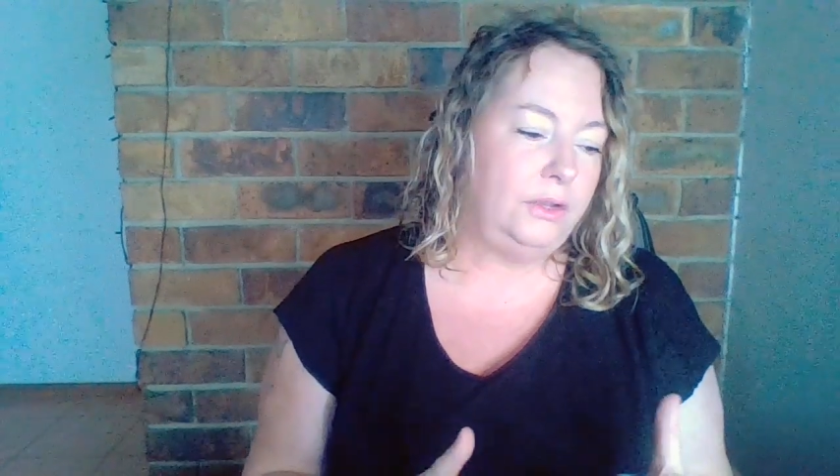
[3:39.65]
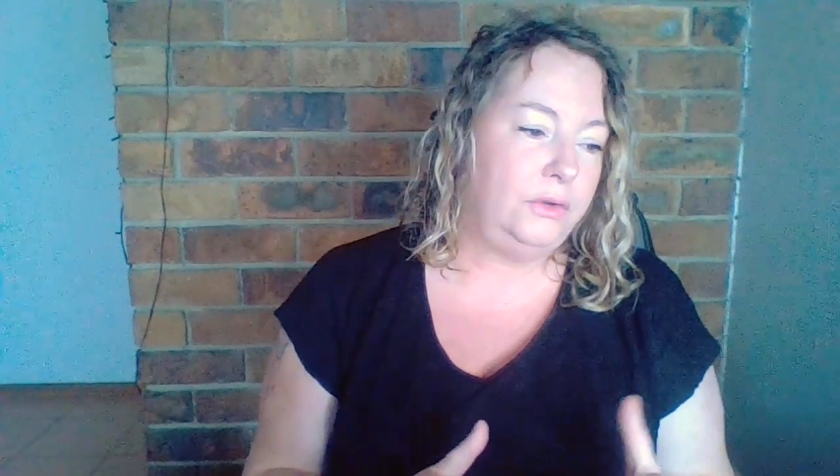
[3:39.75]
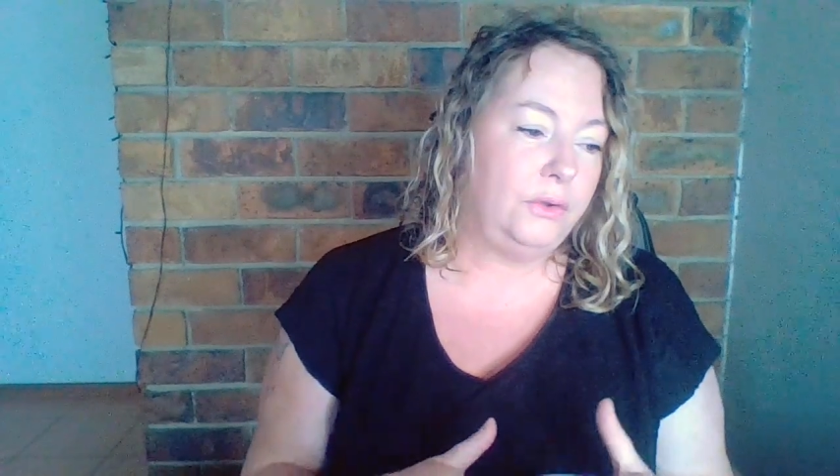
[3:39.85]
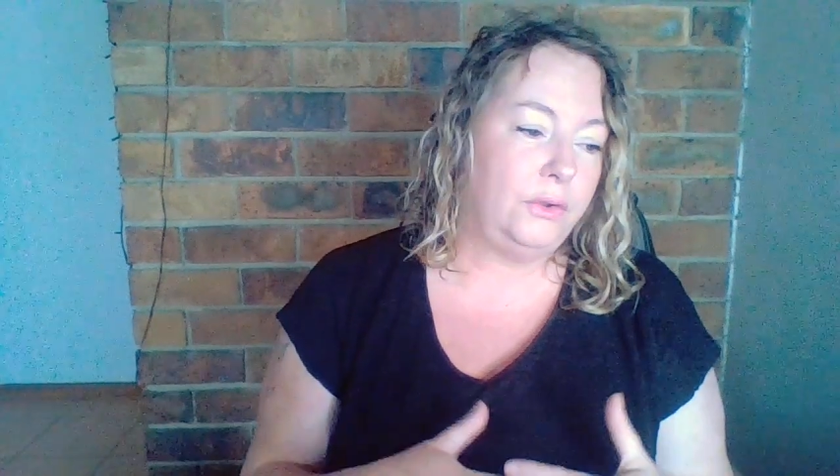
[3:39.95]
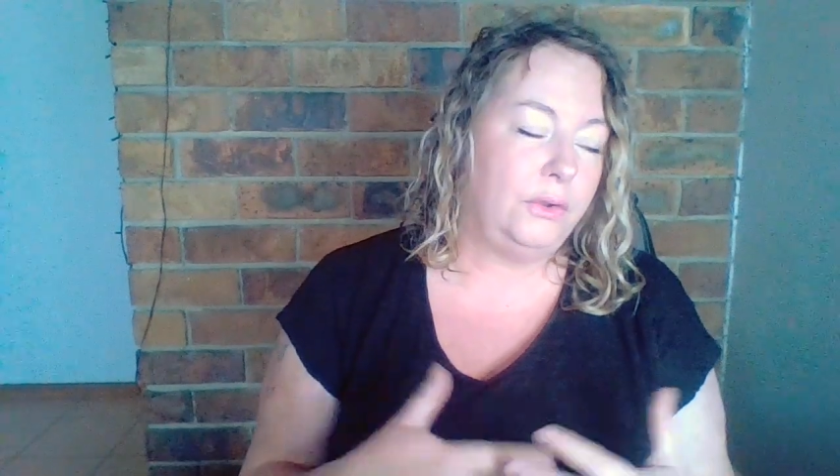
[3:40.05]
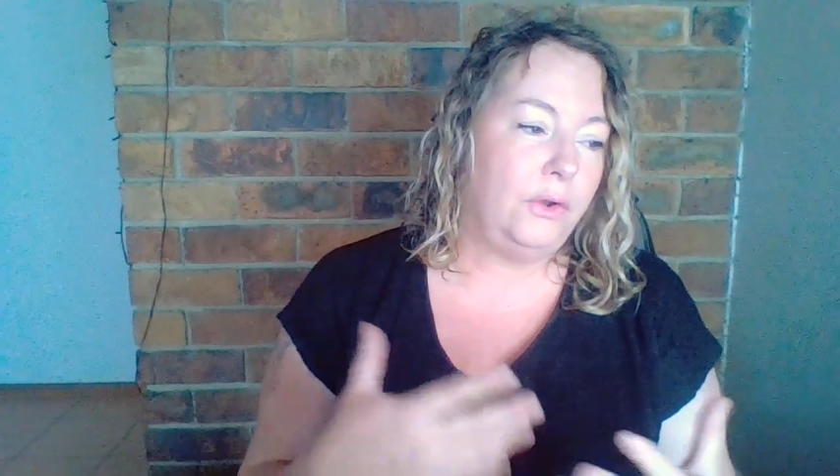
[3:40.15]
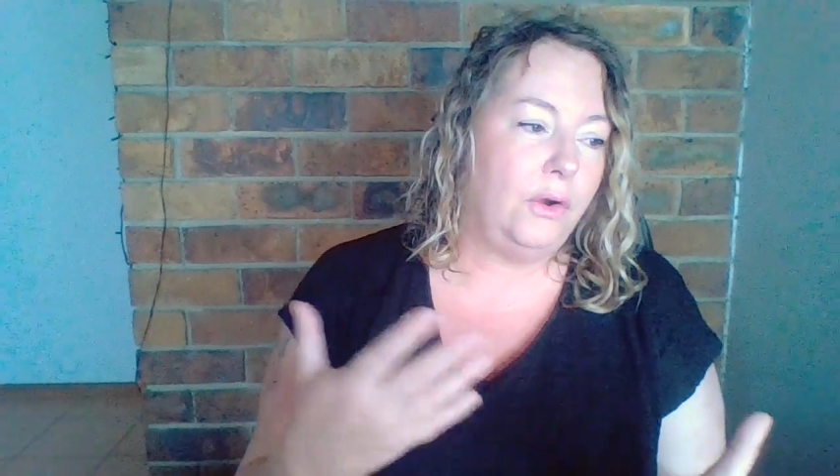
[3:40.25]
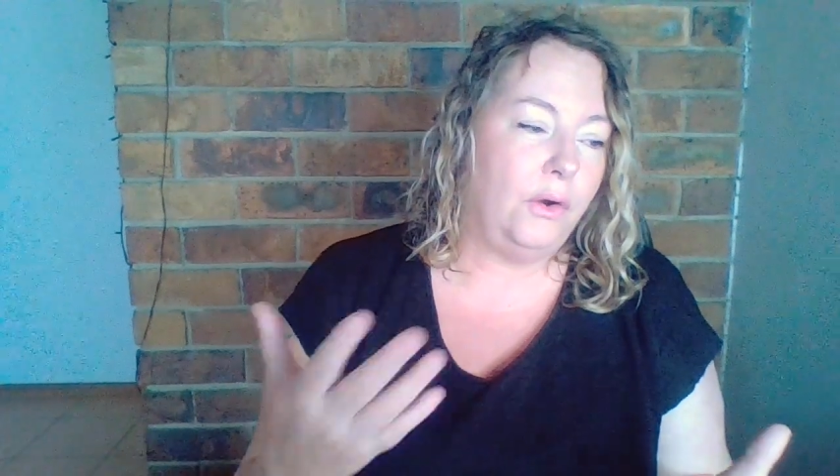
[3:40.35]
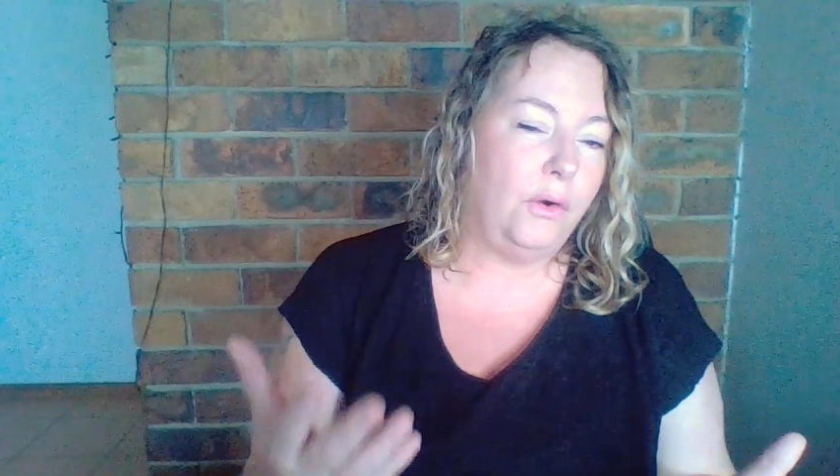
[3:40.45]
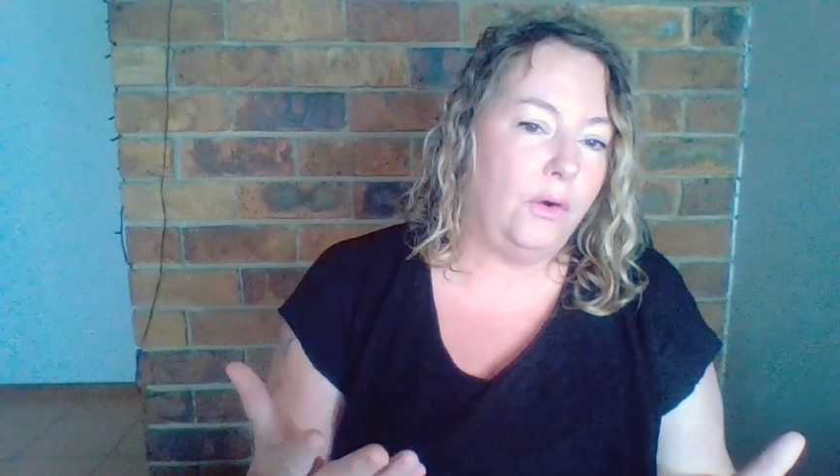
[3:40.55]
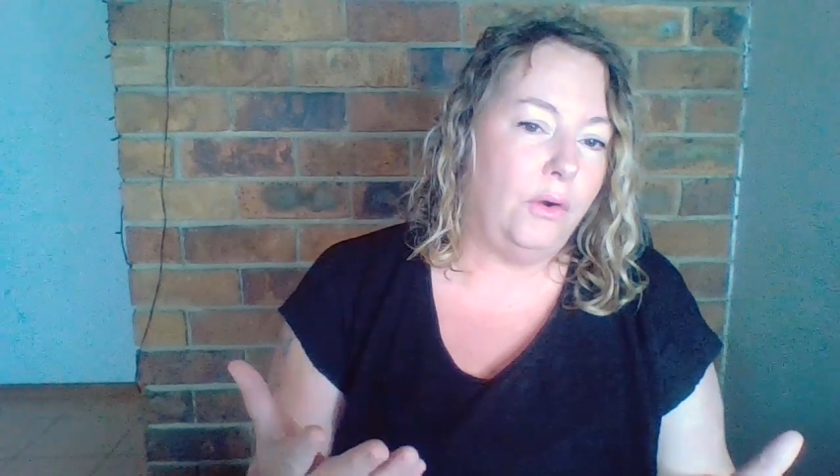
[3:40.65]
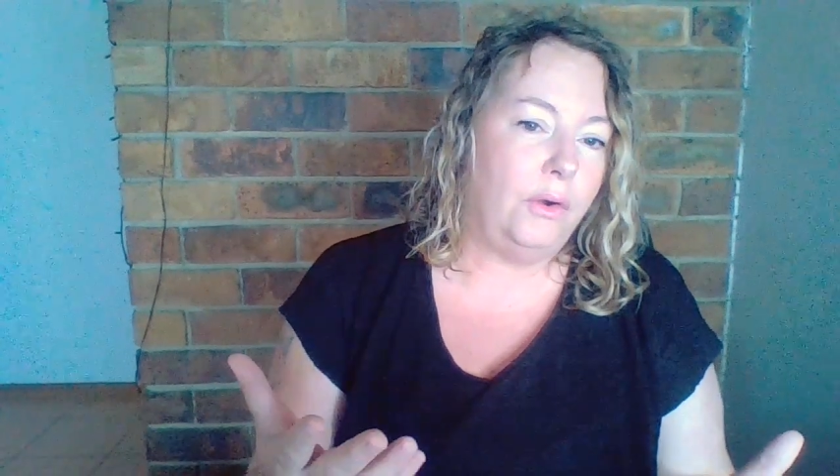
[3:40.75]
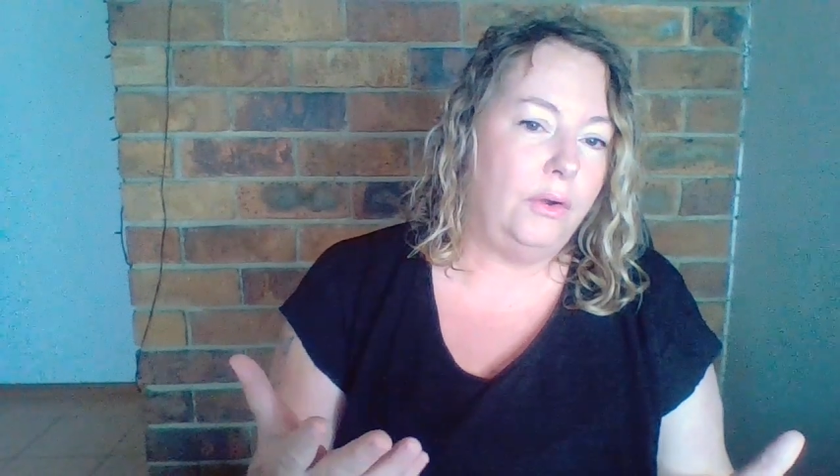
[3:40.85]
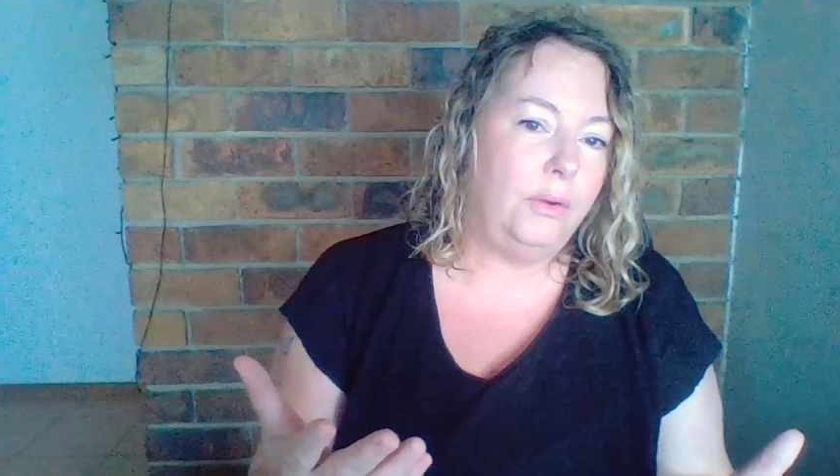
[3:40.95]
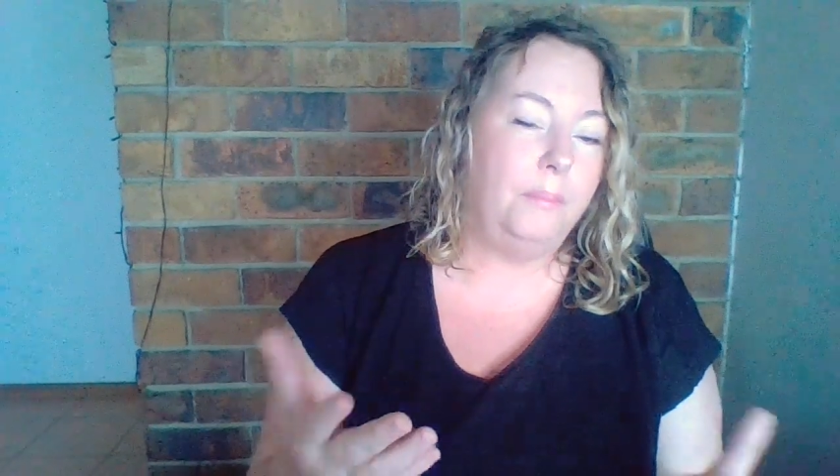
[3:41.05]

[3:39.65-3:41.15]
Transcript: you know, oh,